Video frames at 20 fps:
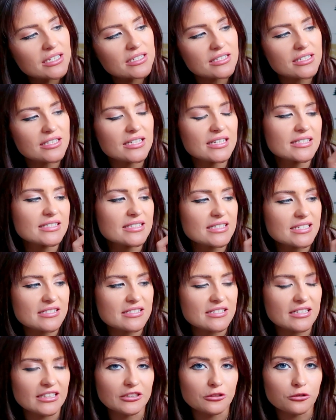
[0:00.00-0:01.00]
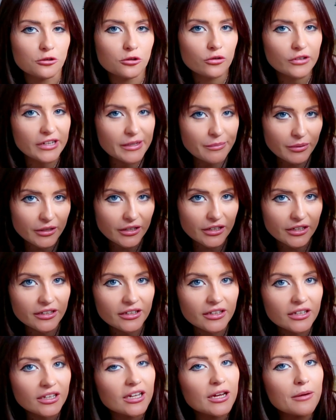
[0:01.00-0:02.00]
So this is a little creeper
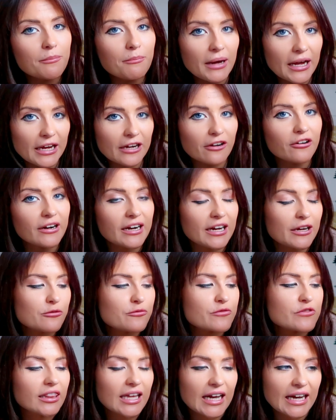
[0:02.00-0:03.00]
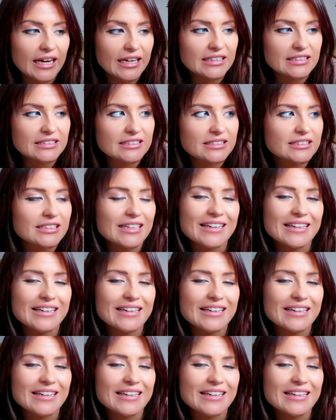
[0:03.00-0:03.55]
Minecraft light.